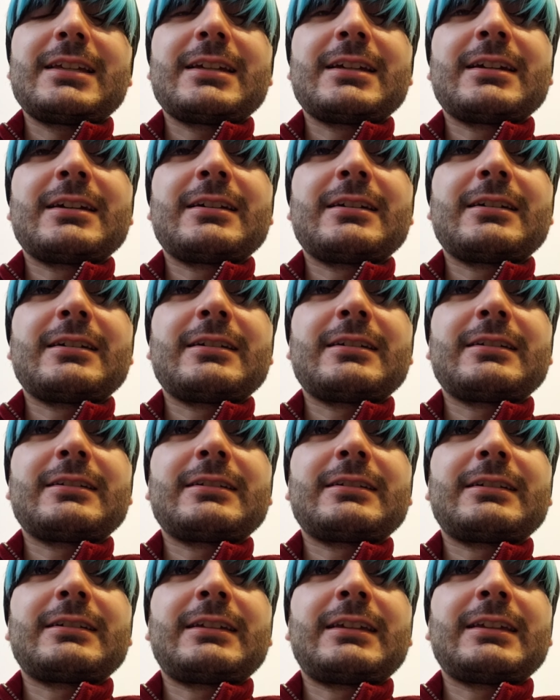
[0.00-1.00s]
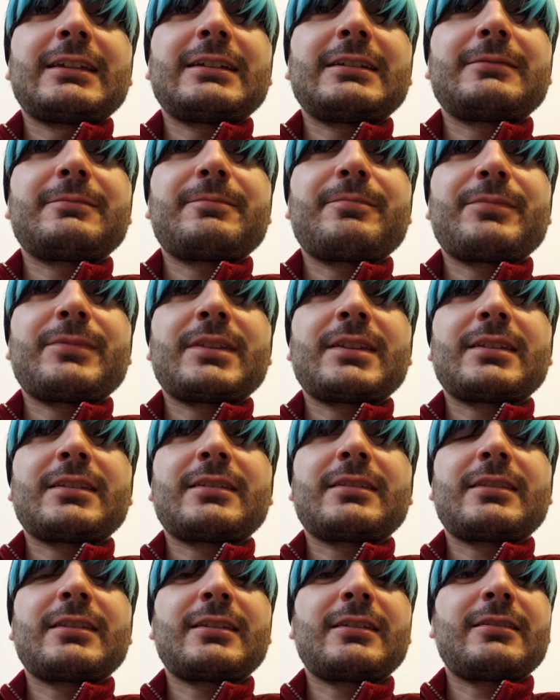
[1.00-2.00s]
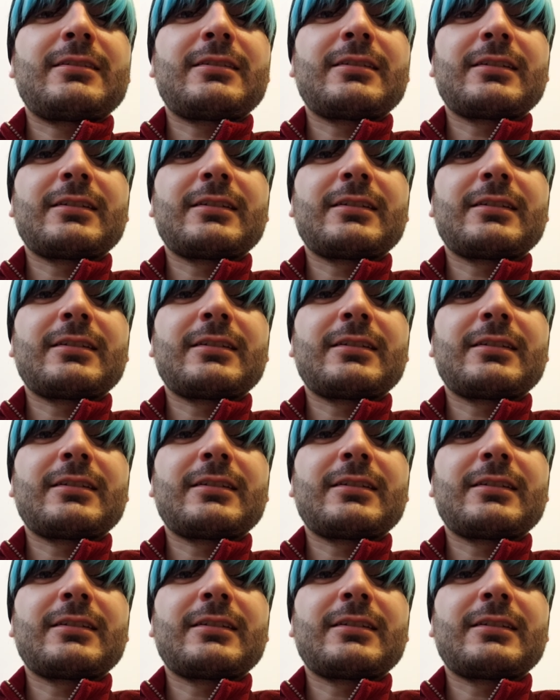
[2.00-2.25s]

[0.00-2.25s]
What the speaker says: I think